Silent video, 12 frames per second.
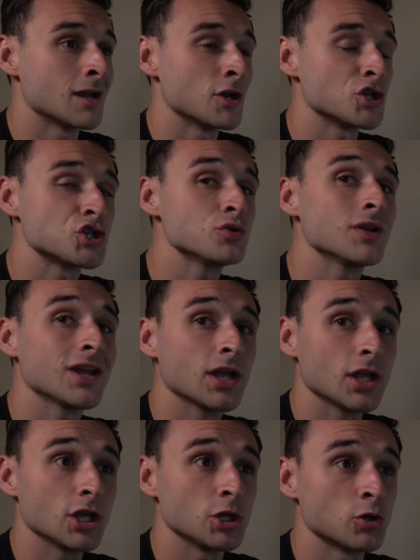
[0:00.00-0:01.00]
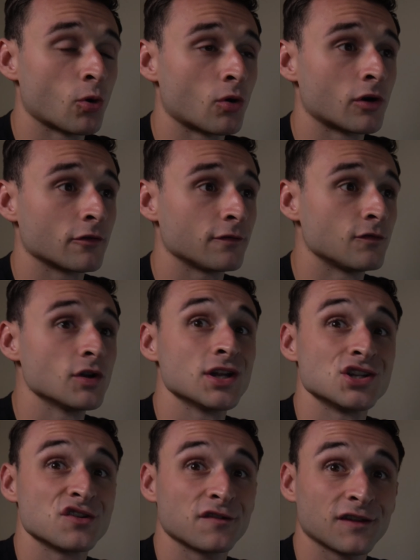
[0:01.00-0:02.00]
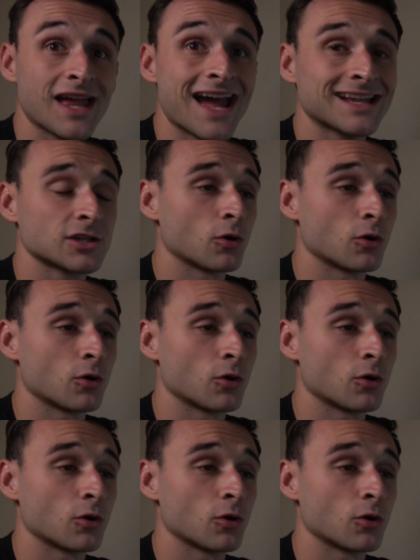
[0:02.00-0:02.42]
Shooting your footage flat